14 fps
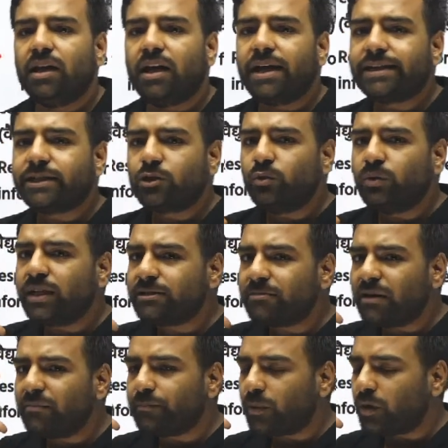As soon as
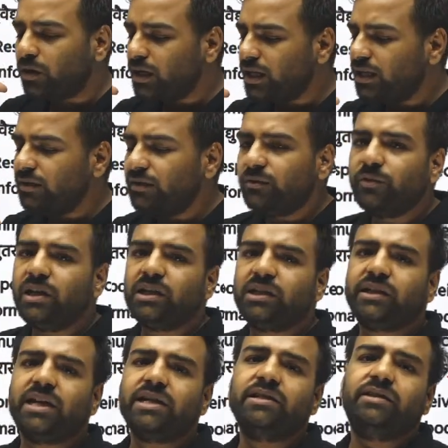my body will
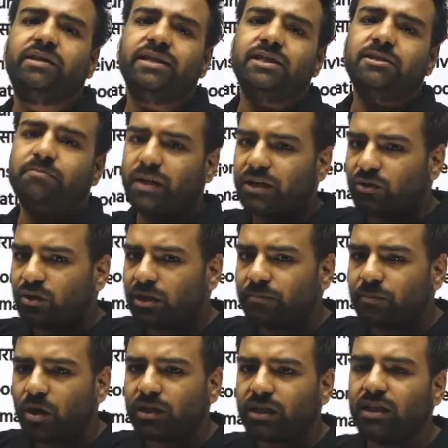touch this particular
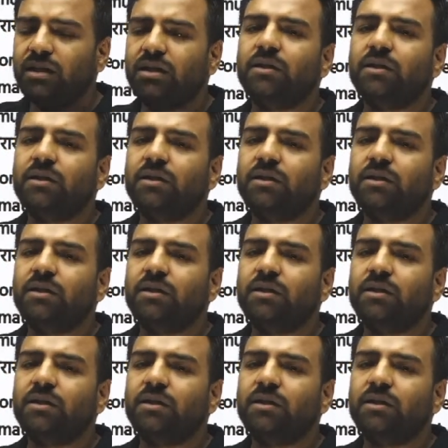bottle,